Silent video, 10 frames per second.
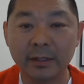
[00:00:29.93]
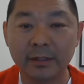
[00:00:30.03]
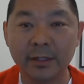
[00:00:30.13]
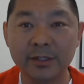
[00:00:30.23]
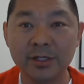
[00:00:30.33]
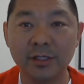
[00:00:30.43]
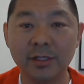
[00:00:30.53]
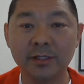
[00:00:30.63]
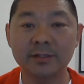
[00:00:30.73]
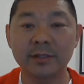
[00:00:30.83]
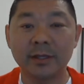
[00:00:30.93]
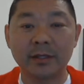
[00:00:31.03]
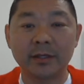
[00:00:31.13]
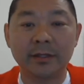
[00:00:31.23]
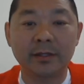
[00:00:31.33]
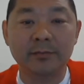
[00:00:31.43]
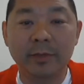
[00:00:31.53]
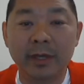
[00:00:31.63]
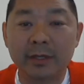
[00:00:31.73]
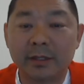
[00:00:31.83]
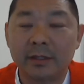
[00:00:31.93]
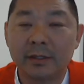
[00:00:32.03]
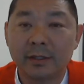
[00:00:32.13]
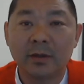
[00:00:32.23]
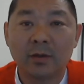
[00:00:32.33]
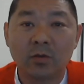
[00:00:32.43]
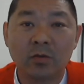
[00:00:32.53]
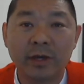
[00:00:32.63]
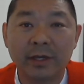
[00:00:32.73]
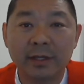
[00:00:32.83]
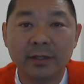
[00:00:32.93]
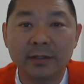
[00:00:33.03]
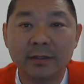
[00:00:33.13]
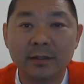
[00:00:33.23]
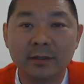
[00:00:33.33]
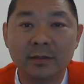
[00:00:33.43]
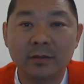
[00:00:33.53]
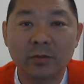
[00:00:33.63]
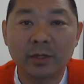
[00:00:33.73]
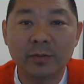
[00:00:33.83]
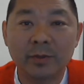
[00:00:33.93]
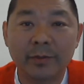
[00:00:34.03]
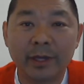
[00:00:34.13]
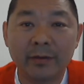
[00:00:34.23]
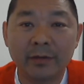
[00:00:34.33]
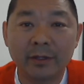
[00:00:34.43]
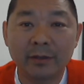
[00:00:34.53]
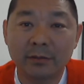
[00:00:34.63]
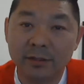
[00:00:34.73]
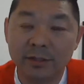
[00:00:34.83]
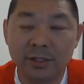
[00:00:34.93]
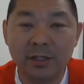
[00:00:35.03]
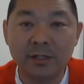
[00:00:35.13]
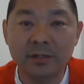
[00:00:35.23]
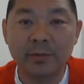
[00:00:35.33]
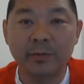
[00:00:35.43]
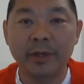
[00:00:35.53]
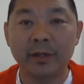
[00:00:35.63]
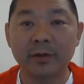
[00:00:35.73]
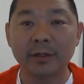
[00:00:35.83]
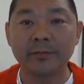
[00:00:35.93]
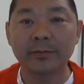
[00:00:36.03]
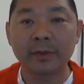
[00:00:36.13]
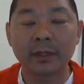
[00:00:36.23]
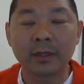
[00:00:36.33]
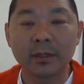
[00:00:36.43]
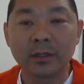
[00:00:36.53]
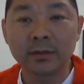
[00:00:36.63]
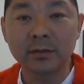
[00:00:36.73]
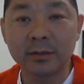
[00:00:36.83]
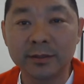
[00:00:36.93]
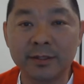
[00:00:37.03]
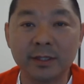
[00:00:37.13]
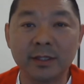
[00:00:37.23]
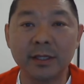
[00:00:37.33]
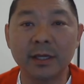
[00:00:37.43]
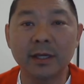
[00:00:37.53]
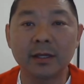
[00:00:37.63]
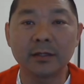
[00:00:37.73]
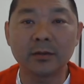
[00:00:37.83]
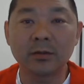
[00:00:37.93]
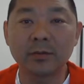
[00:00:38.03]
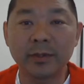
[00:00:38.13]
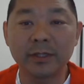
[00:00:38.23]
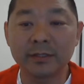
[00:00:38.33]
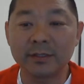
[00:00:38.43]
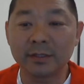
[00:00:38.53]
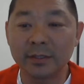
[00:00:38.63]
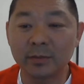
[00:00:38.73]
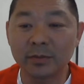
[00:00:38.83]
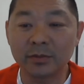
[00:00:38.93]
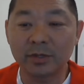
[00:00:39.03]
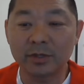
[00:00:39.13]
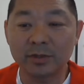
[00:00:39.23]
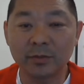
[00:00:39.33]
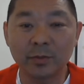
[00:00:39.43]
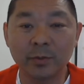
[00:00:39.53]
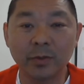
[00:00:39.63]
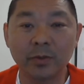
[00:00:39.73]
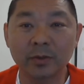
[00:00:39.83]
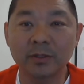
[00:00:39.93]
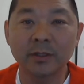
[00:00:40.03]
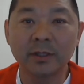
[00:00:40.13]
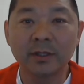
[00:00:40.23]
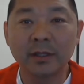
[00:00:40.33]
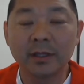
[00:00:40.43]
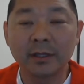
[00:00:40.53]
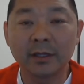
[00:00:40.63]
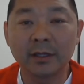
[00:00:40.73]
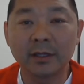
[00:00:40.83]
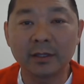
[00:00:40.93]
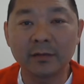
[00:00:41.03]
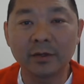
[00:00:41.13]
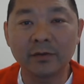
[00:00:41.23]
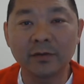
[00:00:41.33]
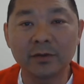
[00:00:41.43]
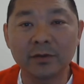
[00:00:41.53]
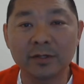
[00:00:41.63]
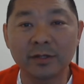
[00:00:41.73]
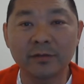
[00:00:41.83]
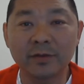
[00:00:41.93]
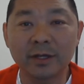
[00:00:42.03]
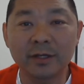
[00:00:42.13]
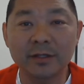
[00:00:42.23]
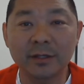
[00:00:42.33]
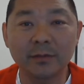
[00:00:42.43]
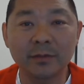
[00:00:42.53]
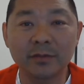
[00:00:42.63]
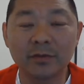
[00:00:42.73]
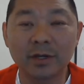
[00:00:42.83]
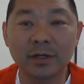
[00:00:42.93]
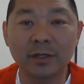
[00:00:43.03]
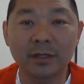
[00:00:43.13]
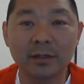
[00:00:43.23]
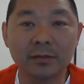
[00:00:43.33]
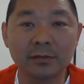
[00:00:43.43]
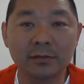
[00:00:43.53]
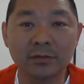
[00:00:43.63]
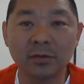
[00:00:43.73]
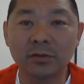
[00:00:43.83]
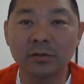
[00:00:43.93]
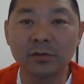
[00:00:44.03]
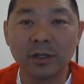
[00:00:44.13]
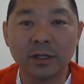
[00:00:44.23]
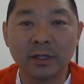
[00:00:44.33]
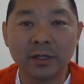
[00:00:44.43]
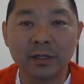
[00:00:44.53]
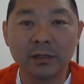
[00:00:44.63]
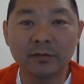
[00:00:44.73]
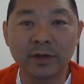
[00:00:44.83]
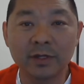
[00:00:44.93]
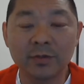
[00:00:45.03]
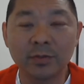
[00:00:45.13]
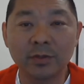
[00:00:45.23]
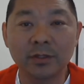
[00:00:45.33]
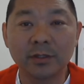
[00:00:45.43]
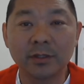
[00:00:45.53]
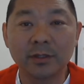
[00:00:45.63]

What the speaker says: that engineers they make when we are preparing, or engineers are preparing, the CDR, competency demonstration report. And I've got few surveys. I'm trying a new tool here in Facebook,